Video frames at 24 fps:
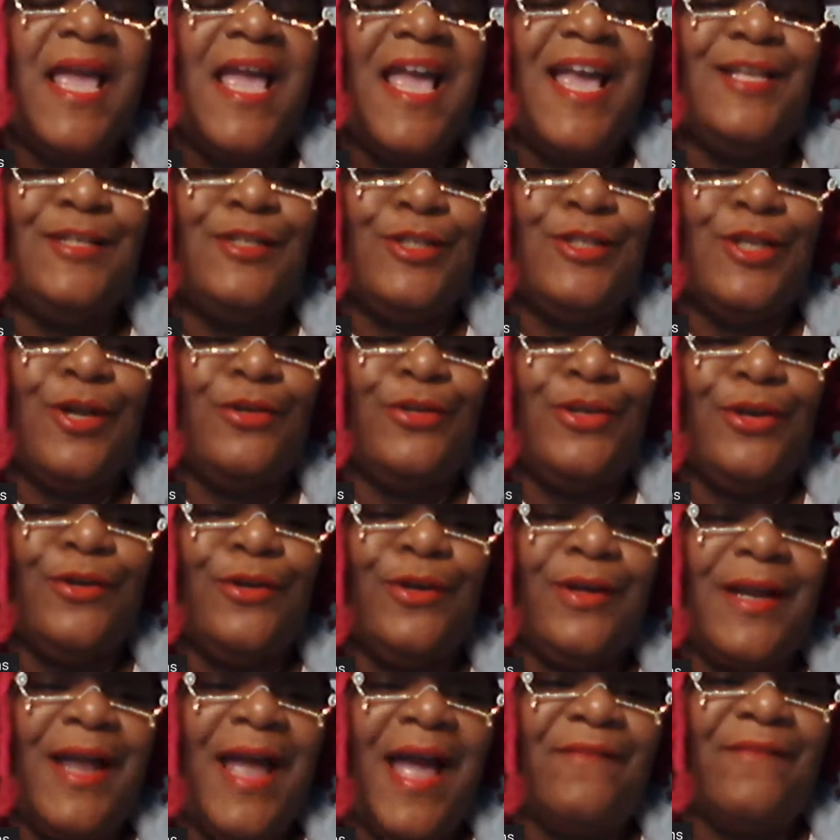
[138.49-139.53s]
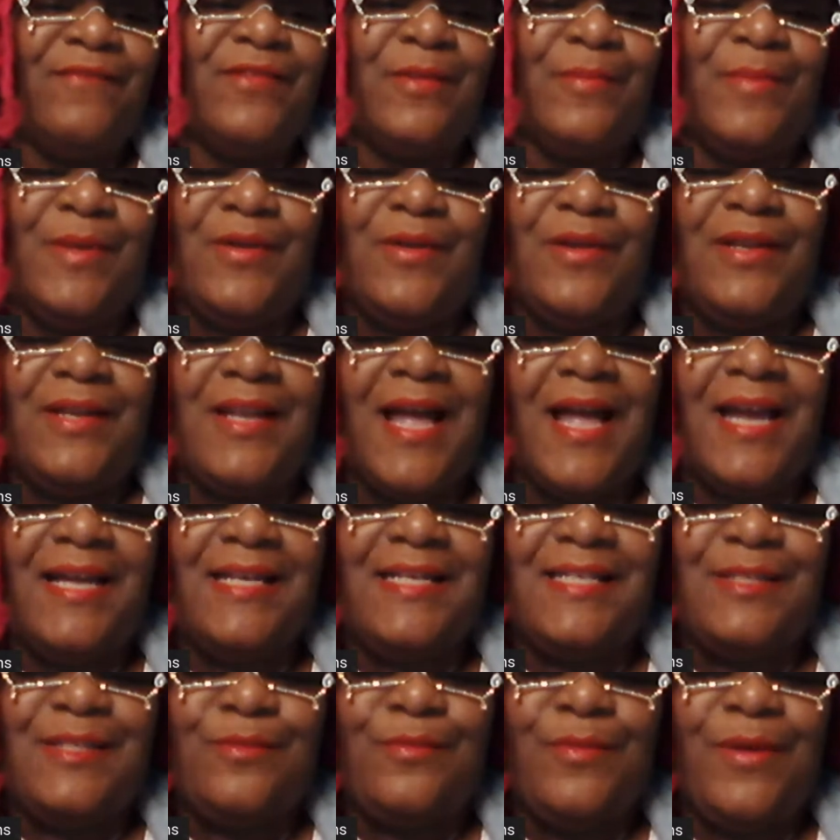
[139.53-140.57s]
and so you're going to have to be online
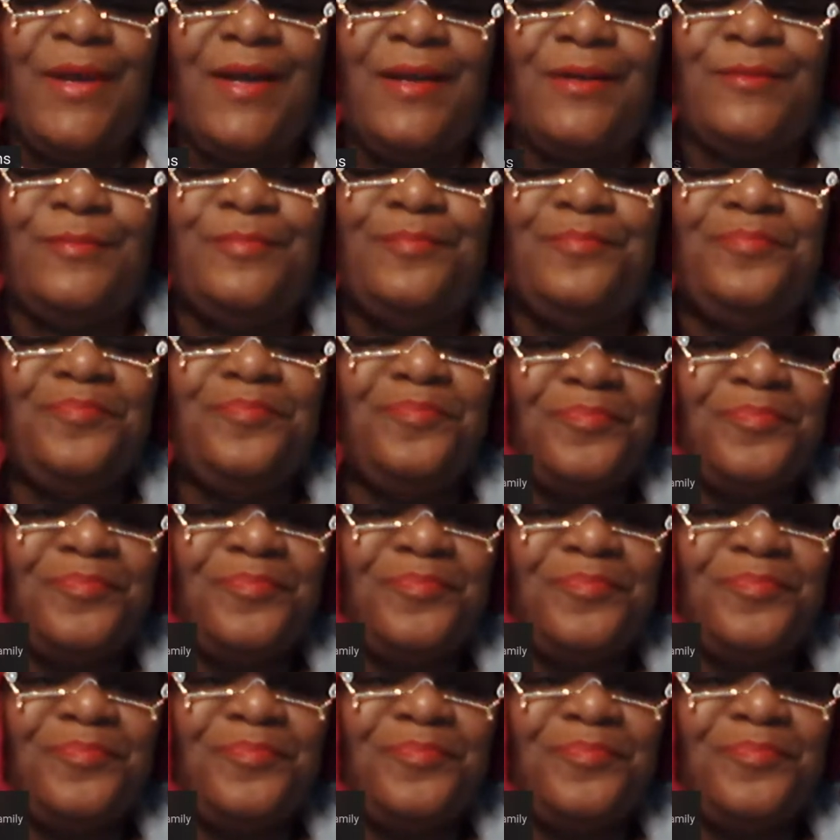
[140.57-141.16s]
as well.